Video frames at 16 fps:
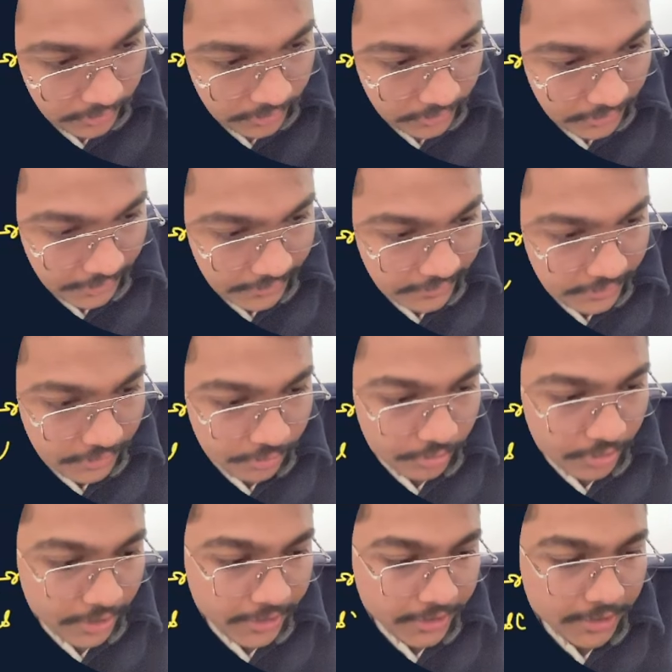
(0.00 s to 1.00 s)
That's the
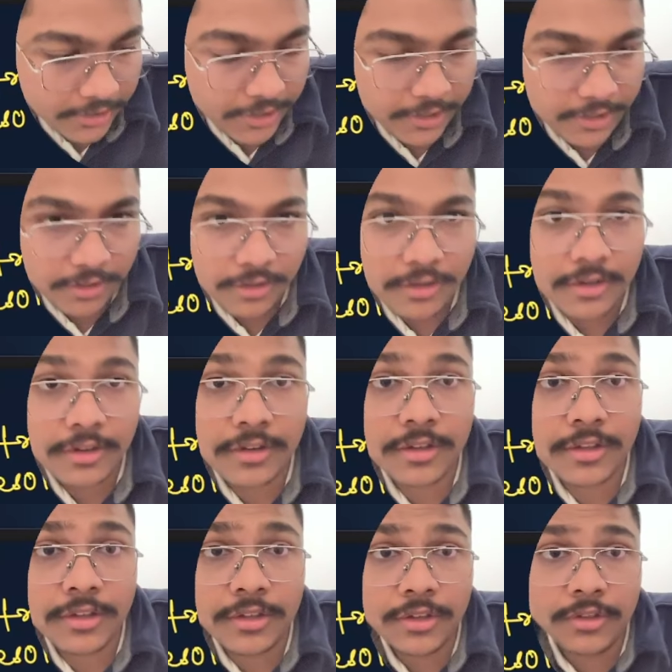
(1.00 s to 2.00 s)
whole idea, right?
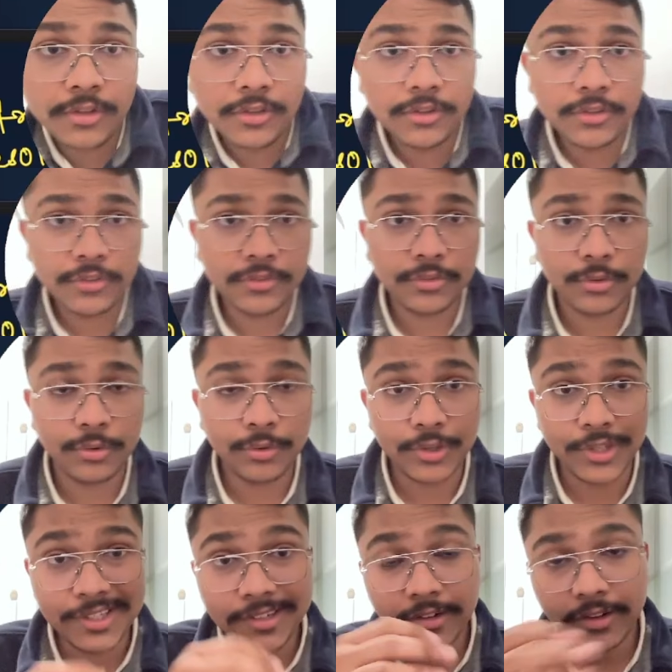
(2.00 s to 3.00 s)
So
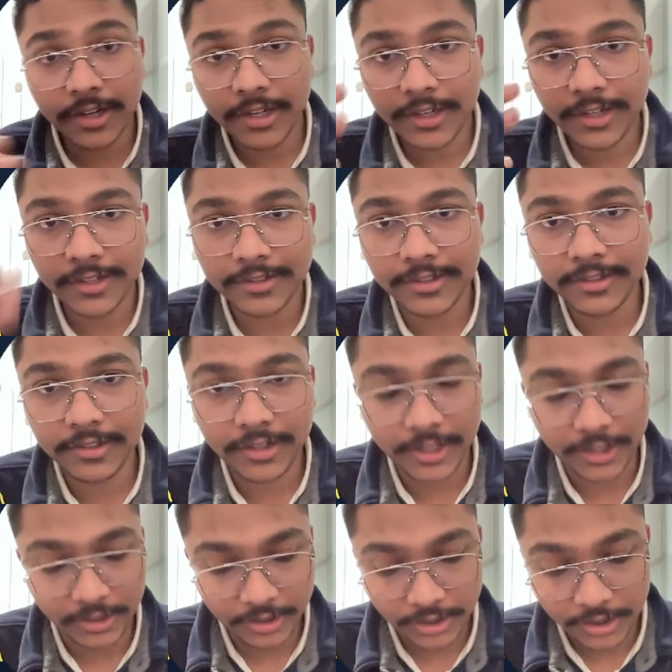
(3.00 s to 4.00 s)
is it really necessary
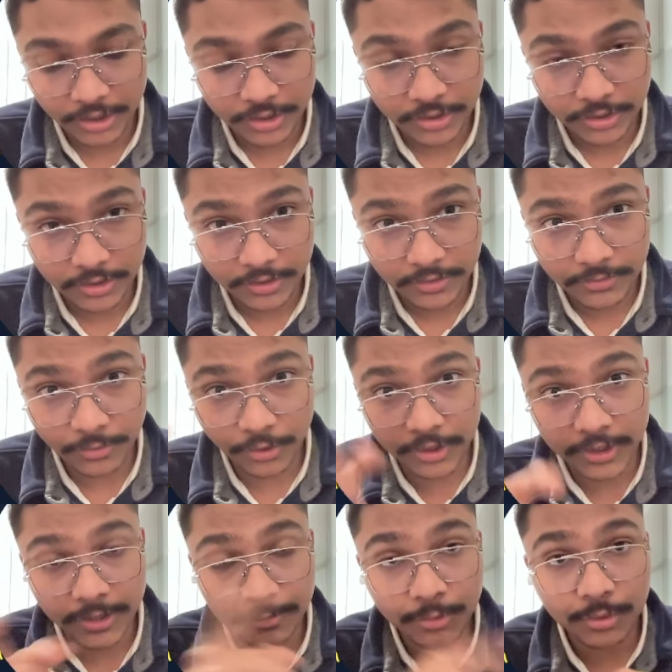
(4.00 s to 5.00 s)
for
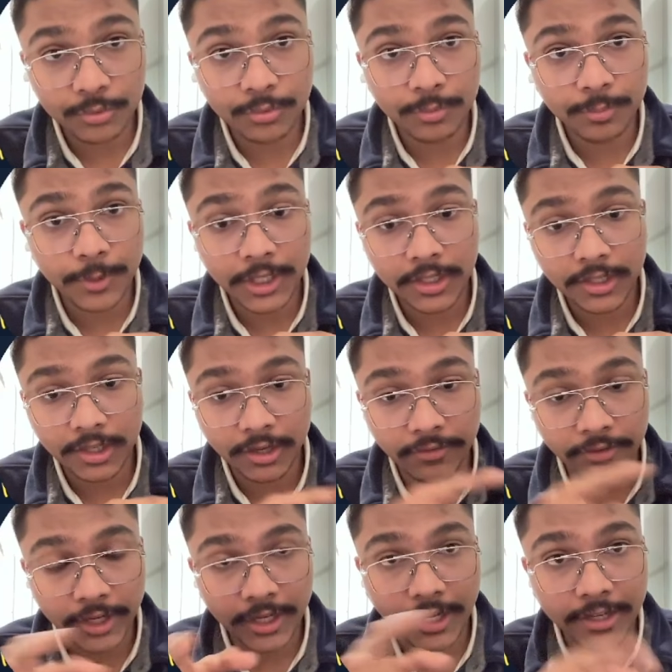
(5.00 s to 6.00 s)
them to be
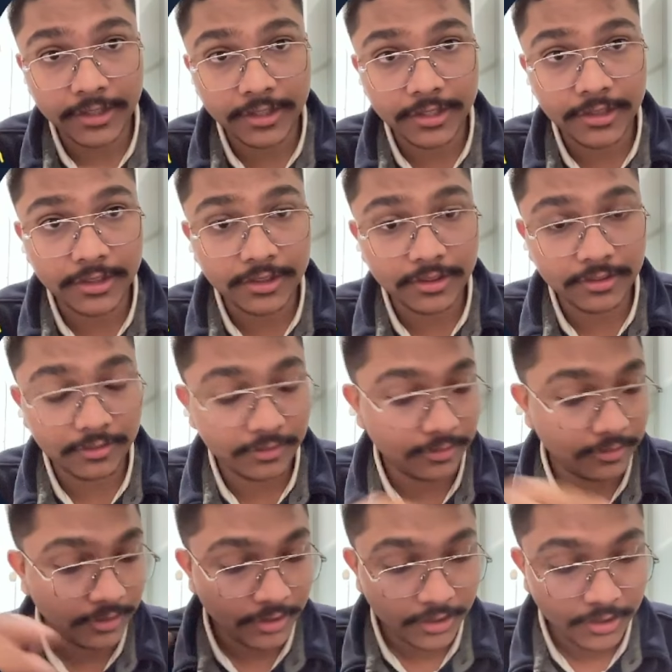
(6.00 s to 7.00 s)
awake at
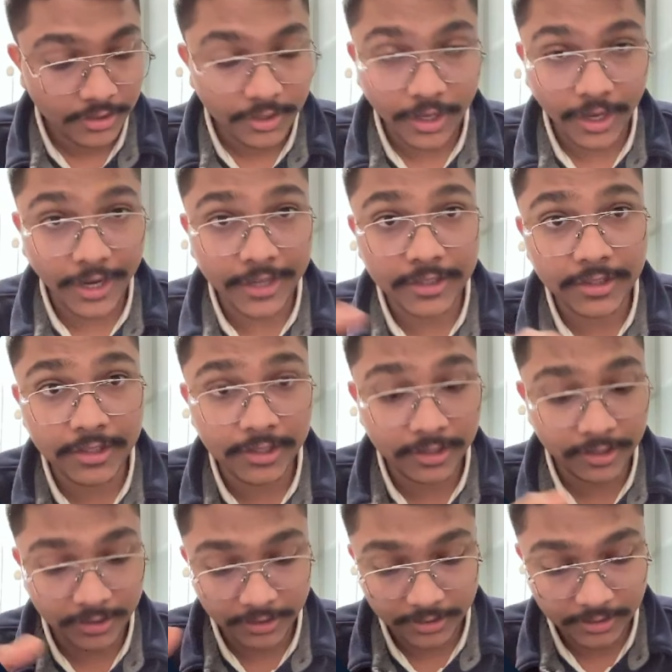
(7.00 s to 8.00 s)

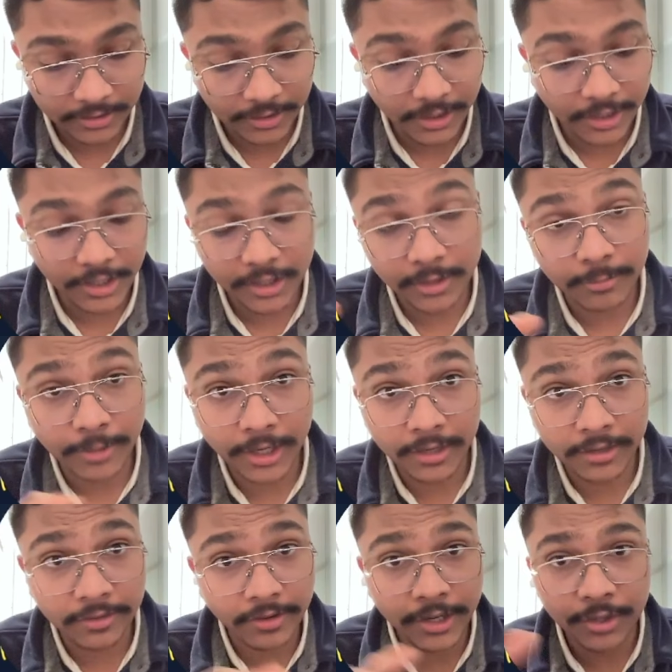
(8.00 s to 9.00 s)
the 3 a.m.
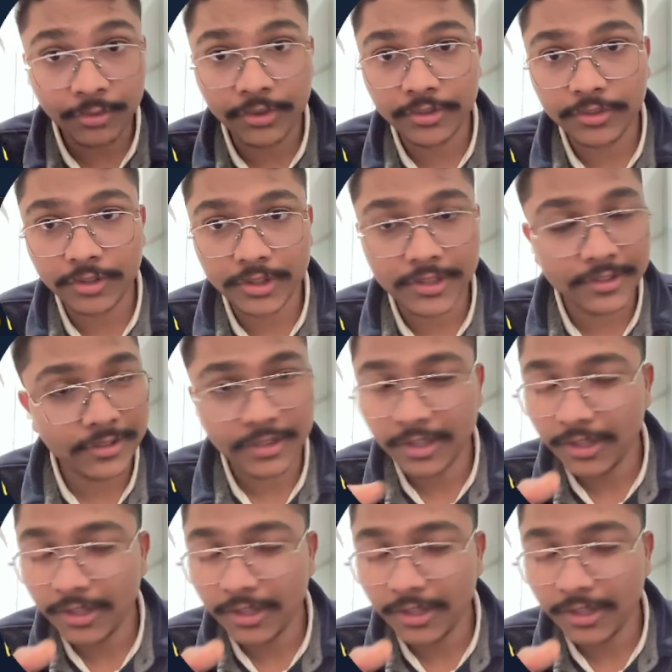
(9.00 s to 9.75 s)
and try to resolve this?